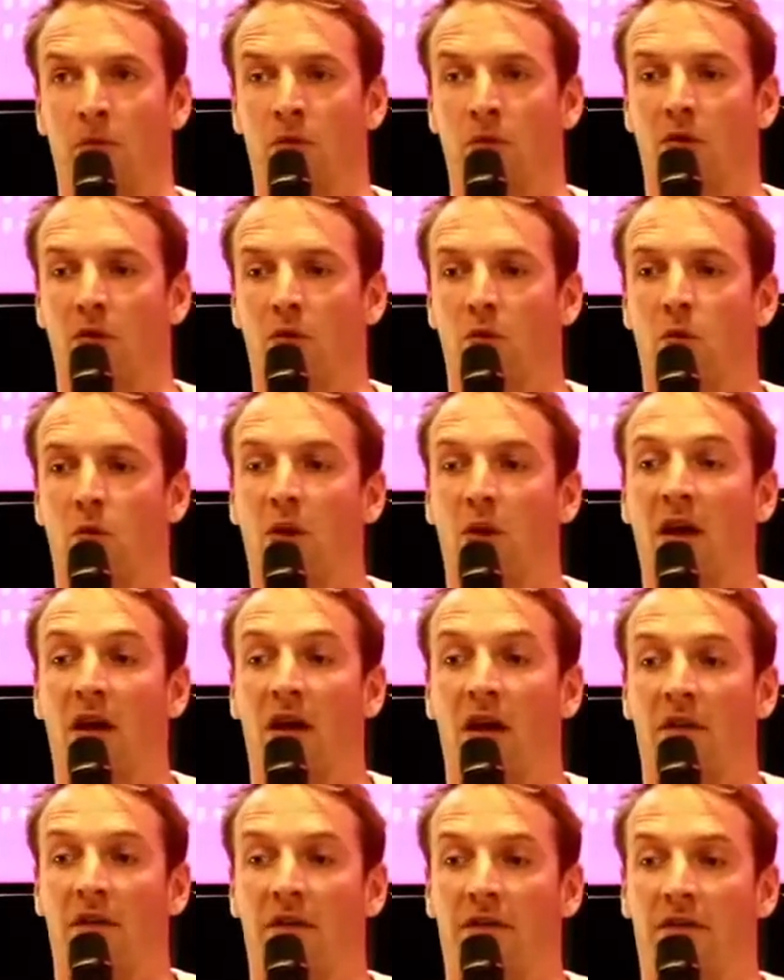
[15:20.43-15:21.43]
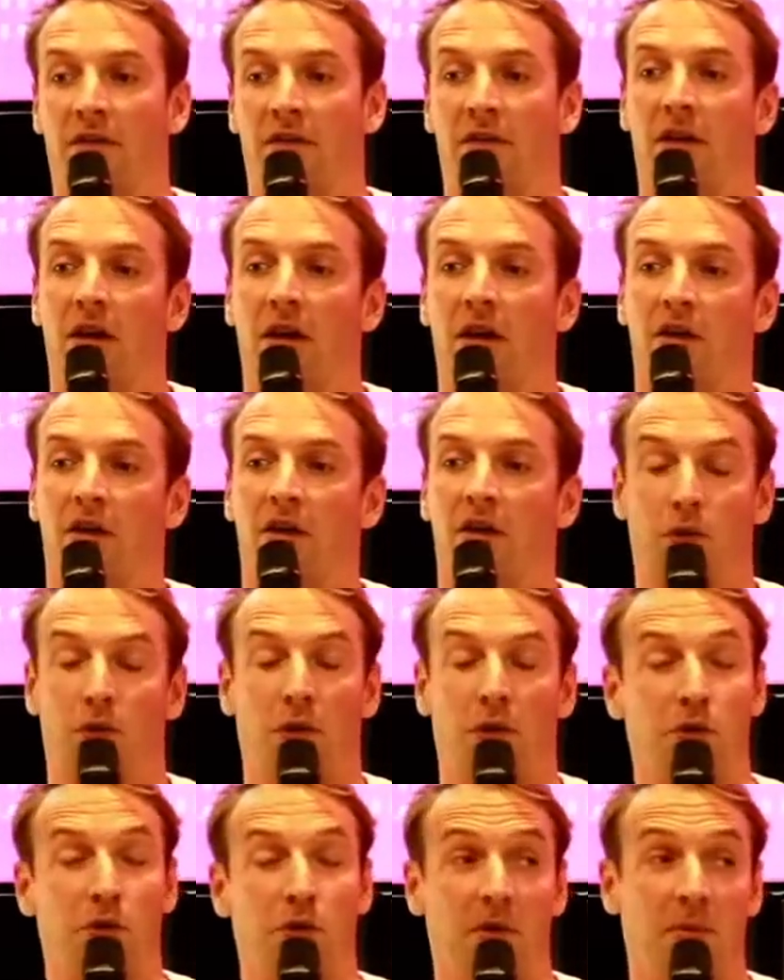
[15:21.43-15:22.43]
We have
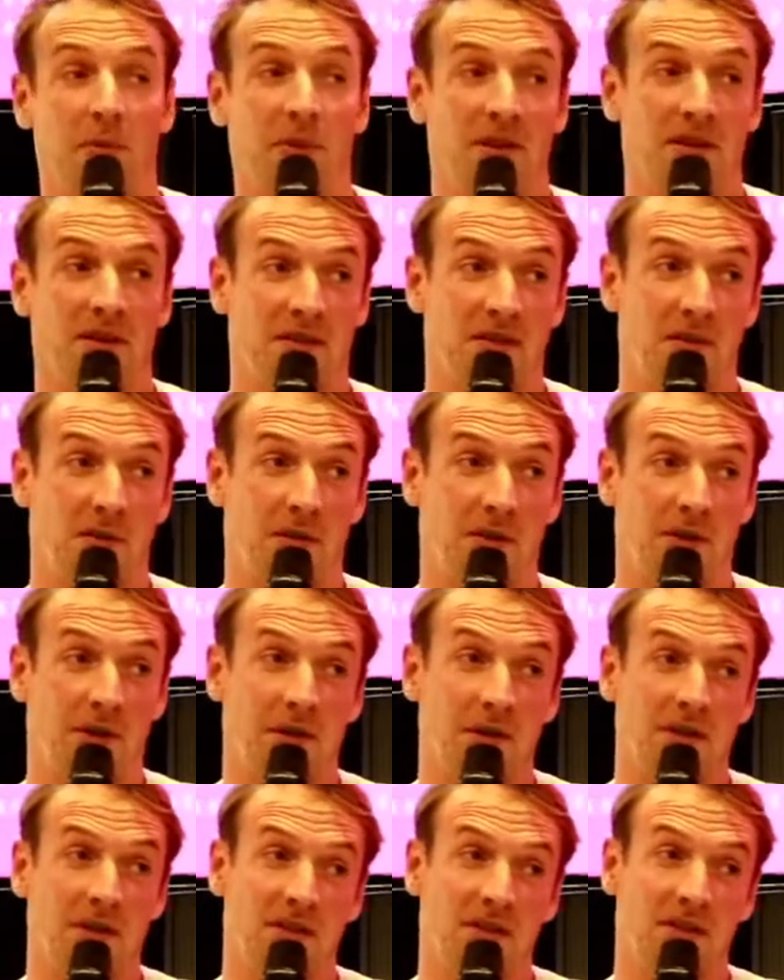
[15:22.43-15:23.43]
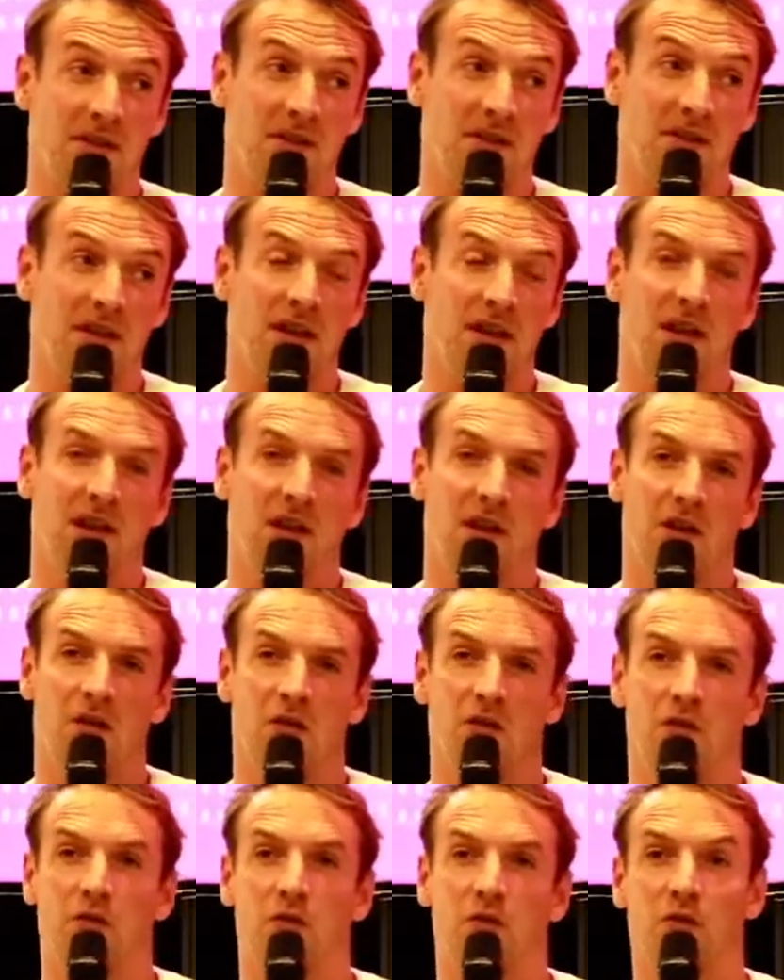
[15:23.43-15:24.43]
300 based in Paris,
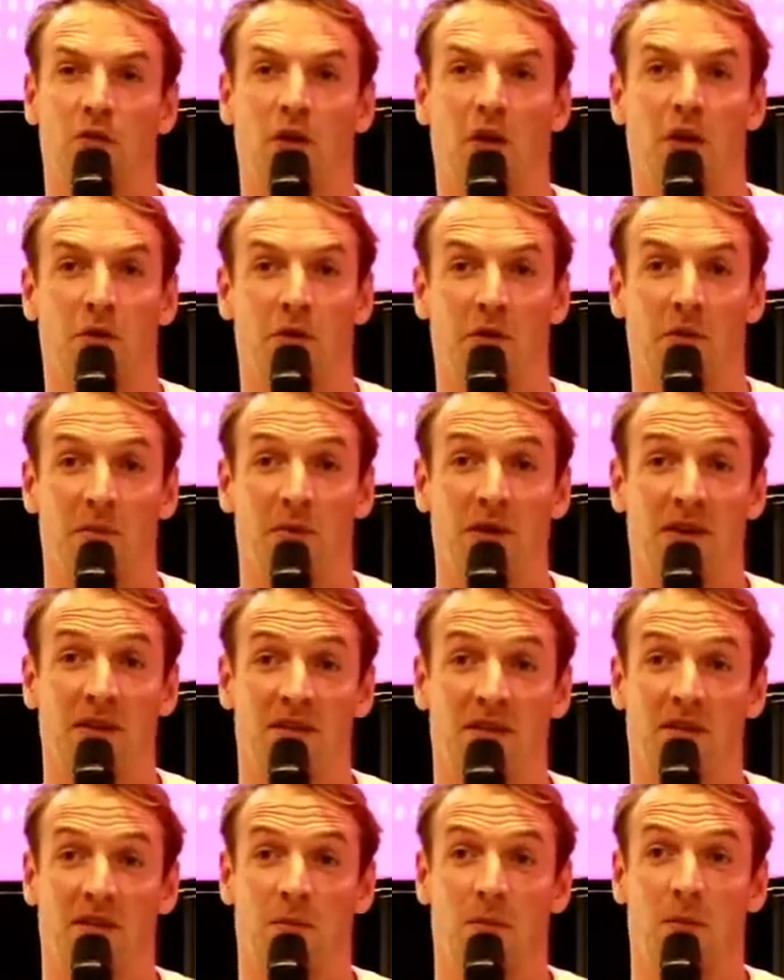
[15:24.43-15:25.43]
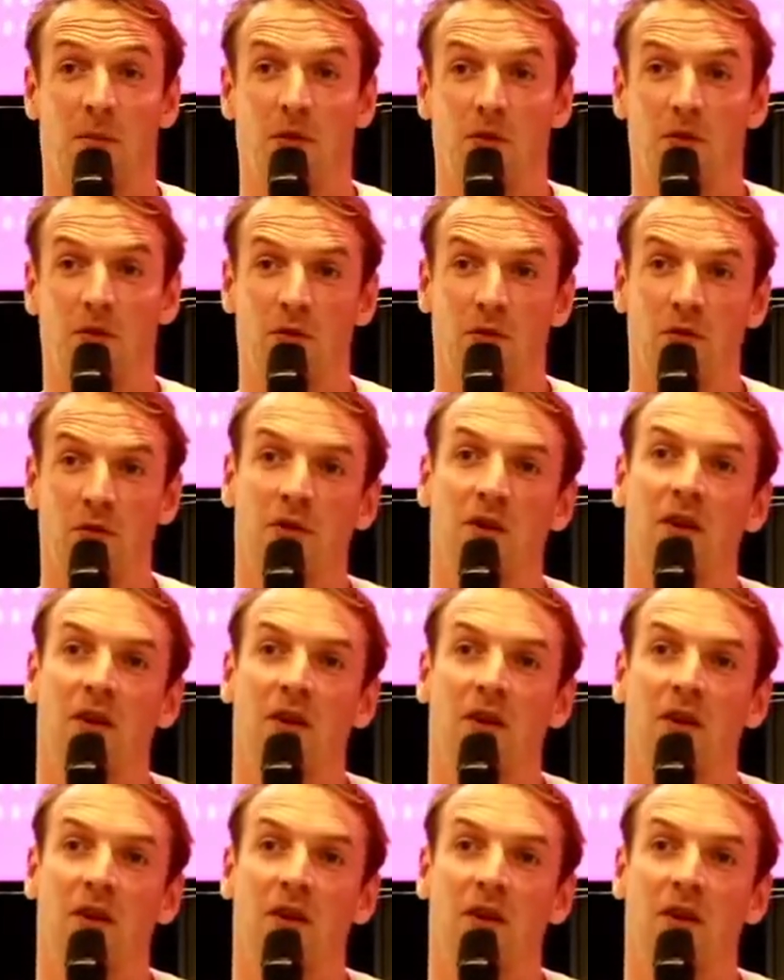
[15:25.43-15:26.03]
close to 200 based in Bordeaux.